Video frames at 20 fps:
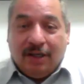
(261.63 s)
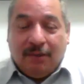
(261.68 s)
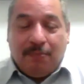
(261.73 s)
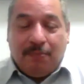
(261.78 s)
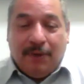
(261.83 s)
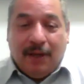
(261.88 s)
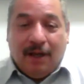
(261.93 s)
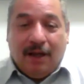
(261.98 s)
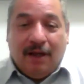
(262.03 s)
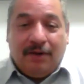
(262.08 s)
could
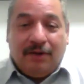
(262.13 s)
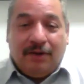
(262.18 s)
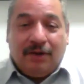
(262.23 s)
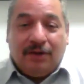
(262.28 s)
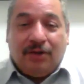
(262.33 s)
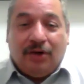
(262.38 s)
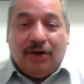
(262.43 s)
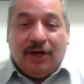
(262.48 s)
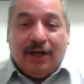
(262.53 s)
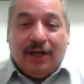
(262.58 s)
be $130
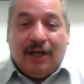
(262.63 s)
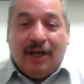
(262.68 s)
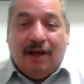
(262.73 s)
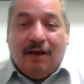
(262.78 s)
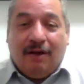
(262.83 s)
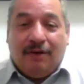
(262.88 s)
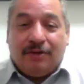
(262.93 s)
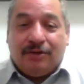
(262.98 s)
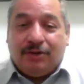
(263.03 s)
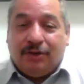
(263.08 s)

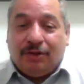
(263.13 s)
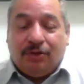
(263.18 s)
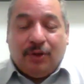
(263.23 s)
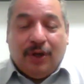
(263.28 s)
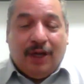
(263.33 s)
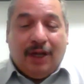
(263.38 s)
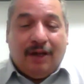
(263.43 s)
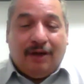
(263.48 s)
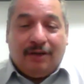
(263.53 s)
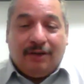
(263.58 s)
to
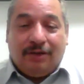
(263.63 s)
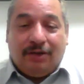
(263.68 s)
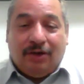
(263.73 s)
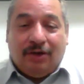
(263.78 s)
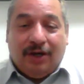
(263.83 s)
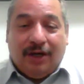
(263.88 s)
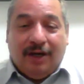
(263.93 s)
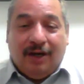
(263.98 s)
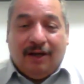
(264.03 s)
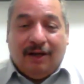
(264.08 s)

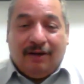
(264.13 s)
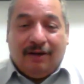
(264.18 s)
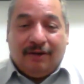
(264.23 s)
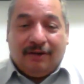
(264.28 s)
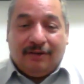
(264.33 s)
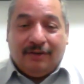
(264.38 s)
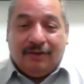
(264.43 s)
$330.